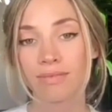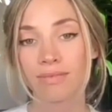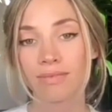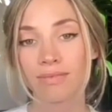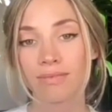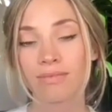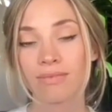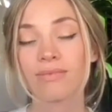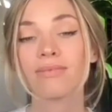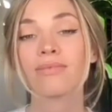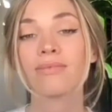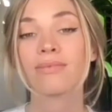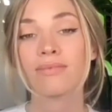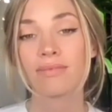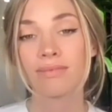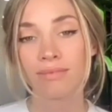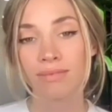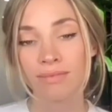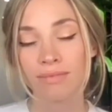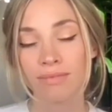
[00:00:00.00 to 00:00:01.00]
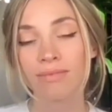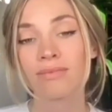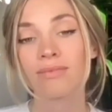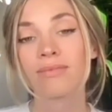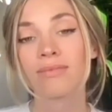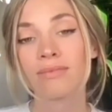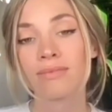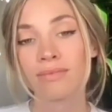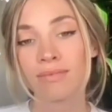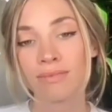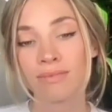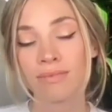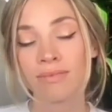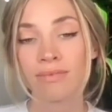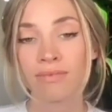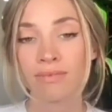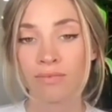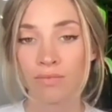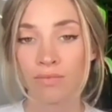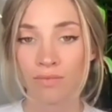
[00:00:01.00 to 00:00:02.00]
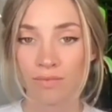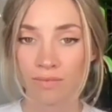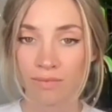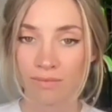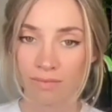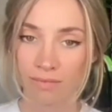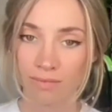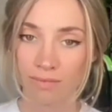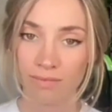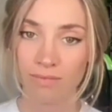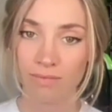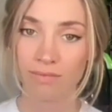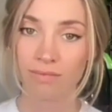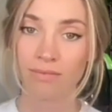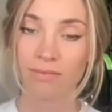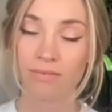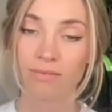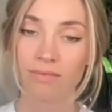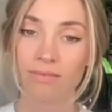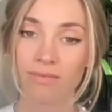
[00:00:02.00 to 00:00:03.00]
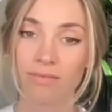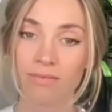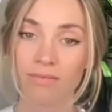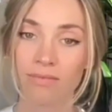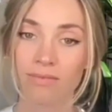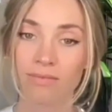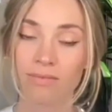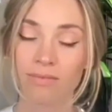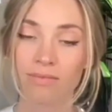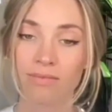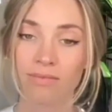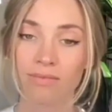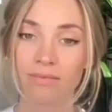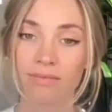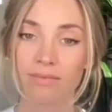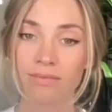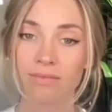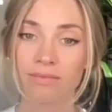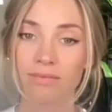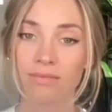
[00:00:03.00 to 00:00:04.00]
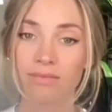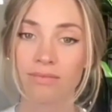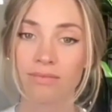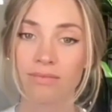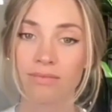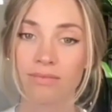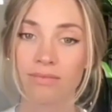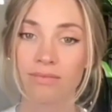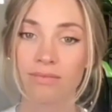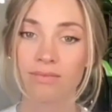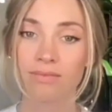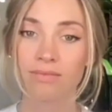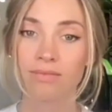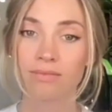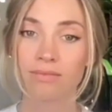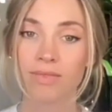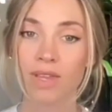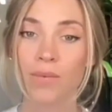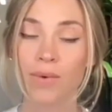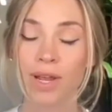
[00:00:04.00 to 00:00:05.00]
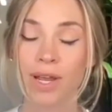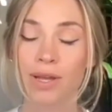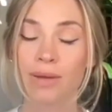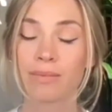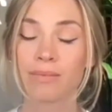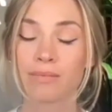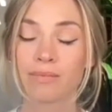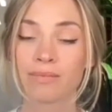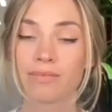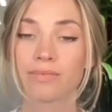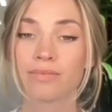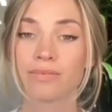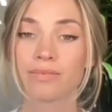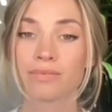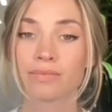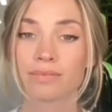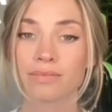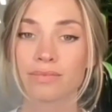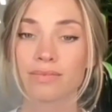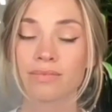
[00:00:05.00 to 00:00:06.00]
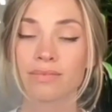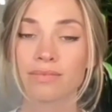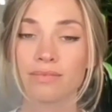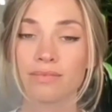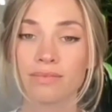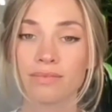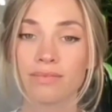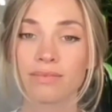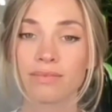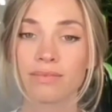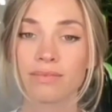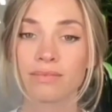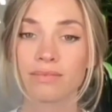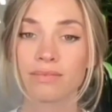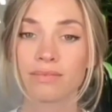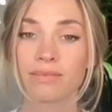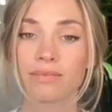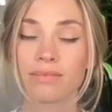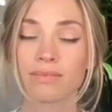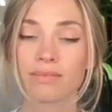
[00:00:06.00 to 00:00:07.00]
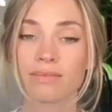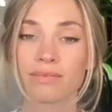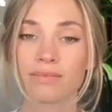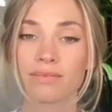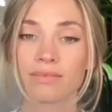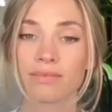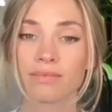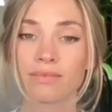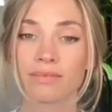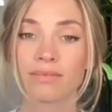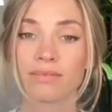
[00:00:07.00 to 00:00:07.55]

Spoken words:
This person isn't speaking.